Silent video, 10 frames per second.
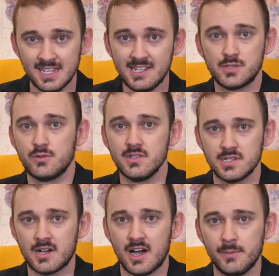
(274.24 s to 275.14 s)
Israel's
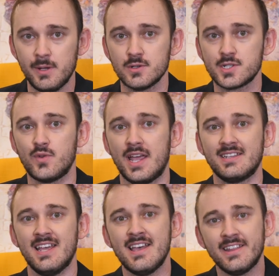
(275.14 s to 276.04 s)
economy was
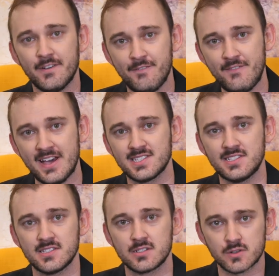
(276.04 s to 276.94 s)
ranked the
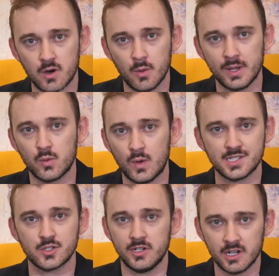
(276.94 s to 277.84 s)
fastest growing
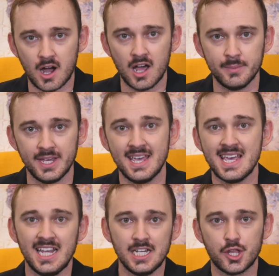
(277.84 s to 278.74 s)
Western economy
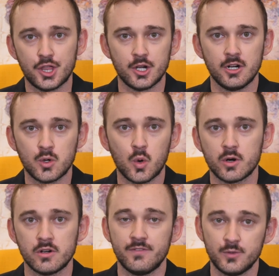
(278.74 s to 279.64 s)
in the third
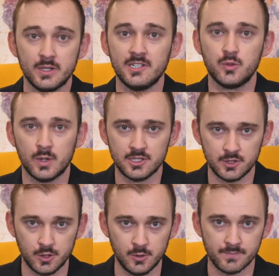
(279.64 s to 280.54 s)
quarter of
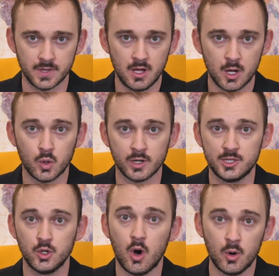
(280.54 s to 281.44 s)
2022, according
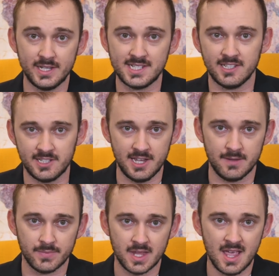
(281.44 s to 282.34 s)
to
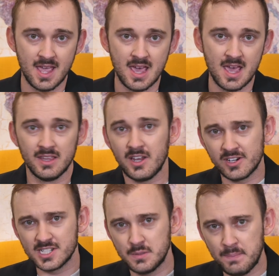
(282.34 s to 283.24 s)
OECD. There
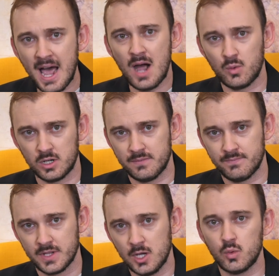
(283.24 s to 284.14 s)
is power
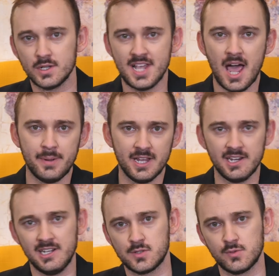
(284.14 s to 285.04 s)
in what's happening
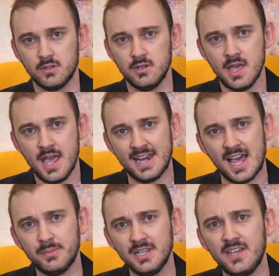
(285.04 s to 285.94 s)
in Israel, and
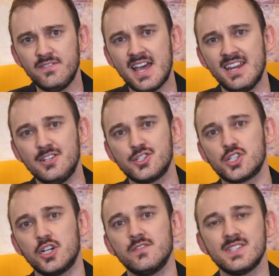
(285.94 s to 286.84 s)
I believe that it
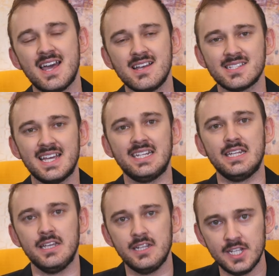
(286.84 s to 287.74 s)
serves as an
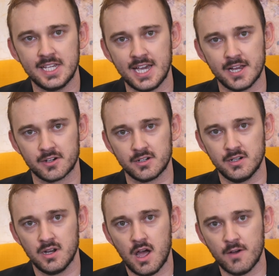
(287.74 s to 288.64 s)
indicator
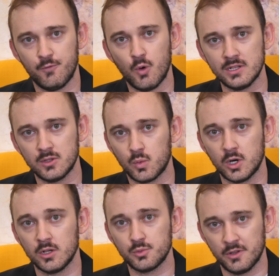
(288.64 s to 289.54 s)
of what the
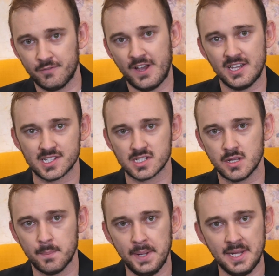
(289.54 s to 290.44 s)
world will face,
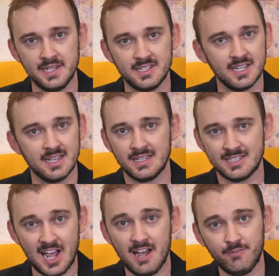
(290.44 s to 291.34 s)
be it
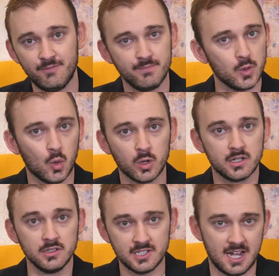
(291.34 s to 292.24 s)
tough or
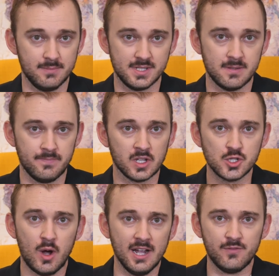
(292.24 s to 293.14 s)
good times.
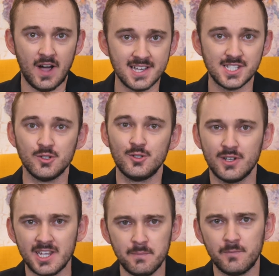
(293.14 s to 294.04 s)
So I advise you to
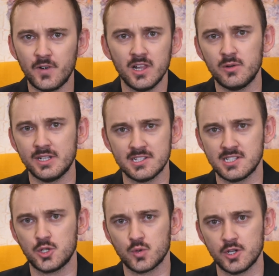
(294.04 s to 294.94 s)
keep following the
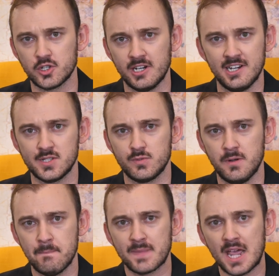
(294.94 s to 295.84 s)
situation in
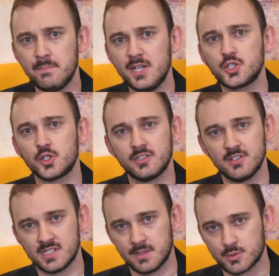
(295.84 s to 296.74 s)
Israel and be sure to
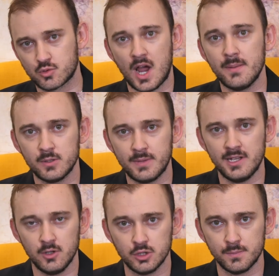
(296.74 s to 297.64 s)
subscribe to my
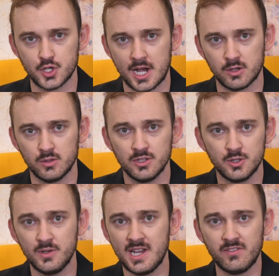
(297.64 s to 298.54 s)
YouTube channel
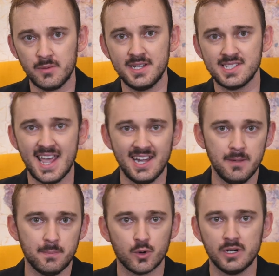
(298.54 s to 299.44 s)
to never miss any
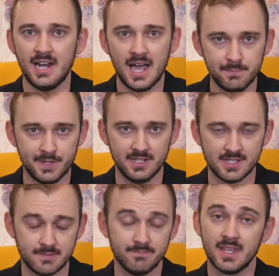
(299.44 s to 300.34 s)
important updates.